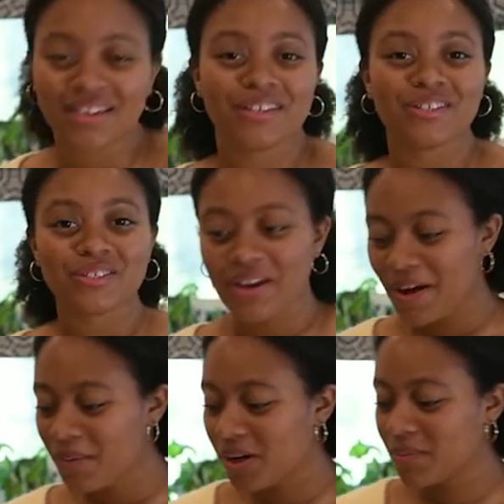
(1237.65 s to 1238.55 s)
So
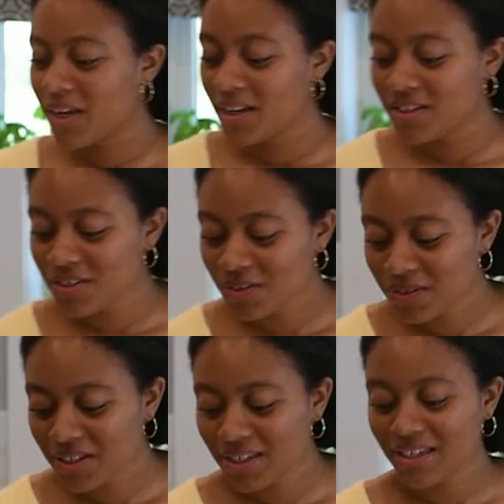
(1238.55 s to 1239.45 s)
now what I'm going to do
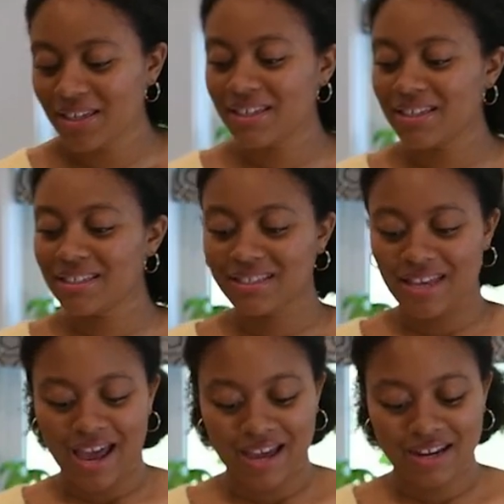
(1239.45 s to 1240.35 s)
is
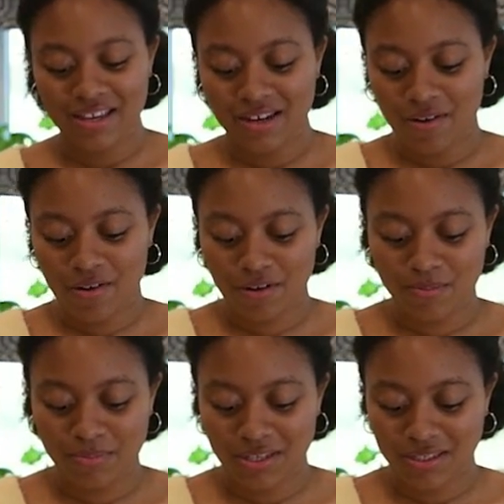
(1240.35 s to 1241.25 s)
add in our
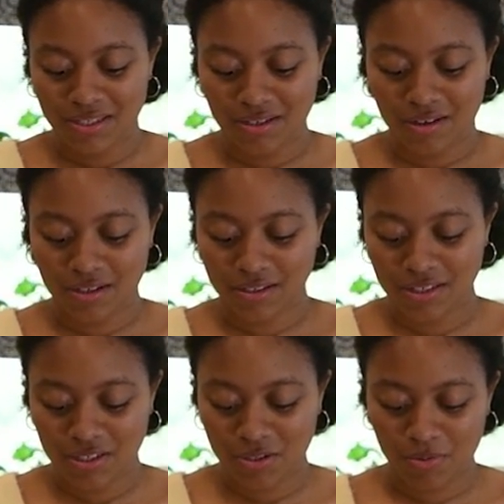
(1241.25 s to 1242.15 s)
beet
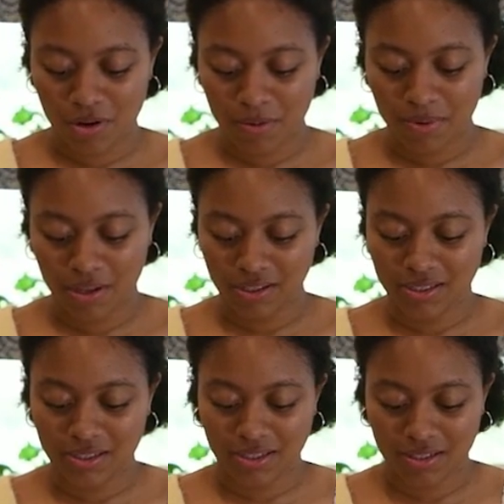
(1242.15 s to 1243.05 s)
sauce to our
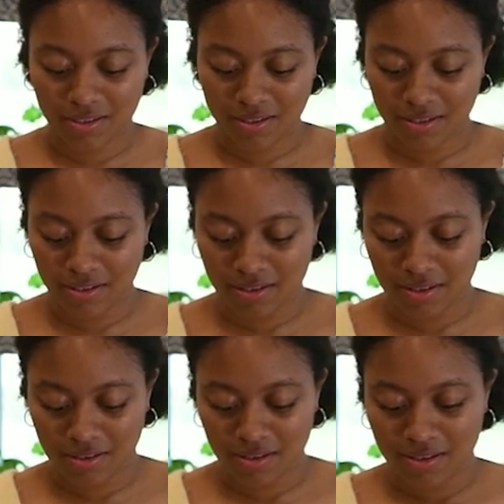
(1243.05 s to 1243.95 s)
pasta.
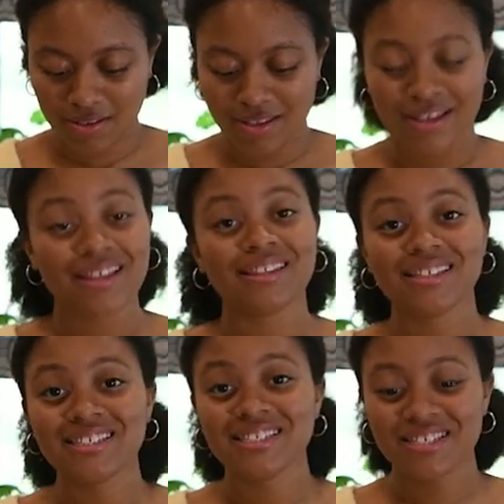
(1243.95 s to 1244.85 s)

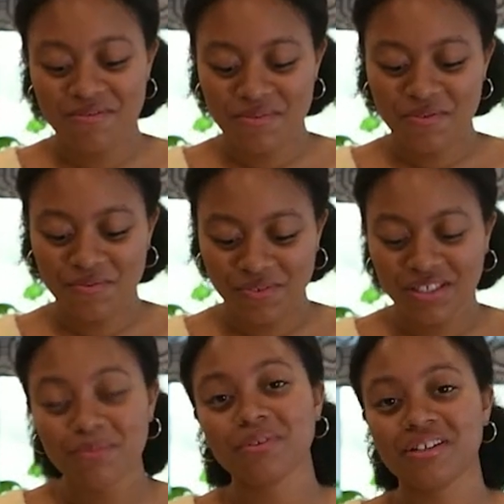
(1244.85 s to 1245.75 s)
This is going to be a
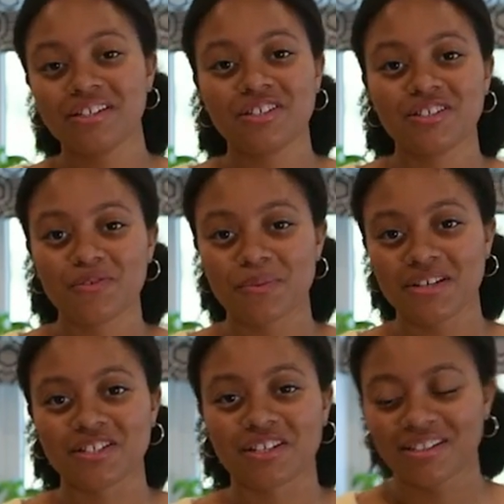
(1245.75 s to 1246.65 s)
really pretty
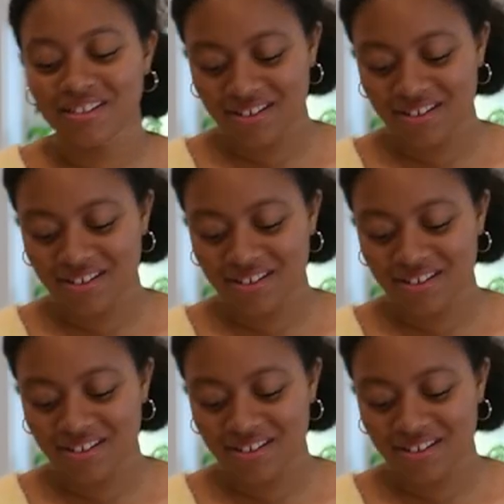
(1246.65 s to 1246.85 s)
transformation.